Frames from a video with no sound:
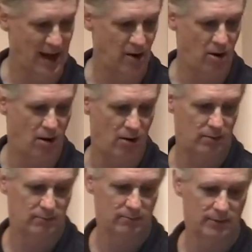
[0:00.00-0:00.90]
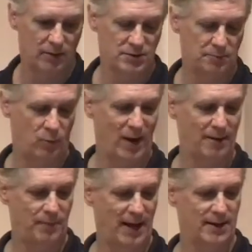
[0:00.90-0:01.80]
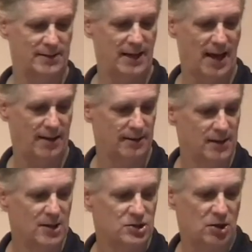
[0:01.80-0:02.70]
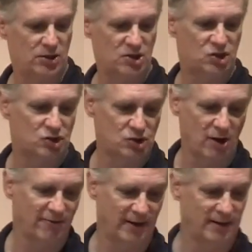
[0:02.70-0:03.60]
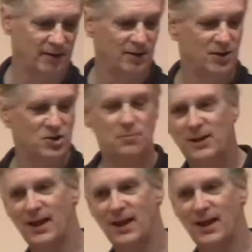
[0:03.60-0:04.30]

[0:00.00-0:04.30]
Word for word: at all. It was a way of paying a debt. So the servant should be